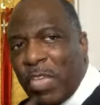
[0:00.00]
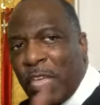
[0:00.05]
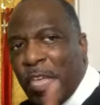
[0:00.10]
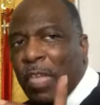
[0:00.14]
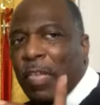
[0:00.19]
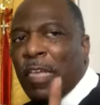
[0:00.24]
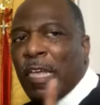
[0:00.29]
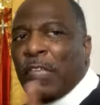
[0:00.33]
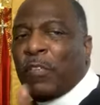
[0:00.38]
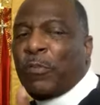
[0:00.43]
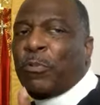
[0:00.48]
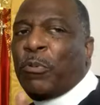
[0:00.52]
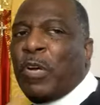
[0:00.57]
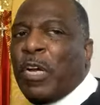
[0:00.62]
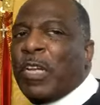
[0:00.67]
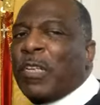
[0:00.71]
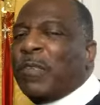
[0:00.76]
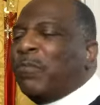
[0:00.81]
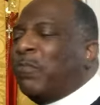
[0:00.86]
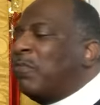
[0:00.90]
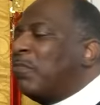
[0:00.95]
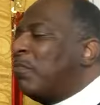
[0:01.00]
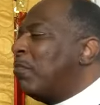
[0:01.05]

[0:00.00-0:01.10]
And guess what?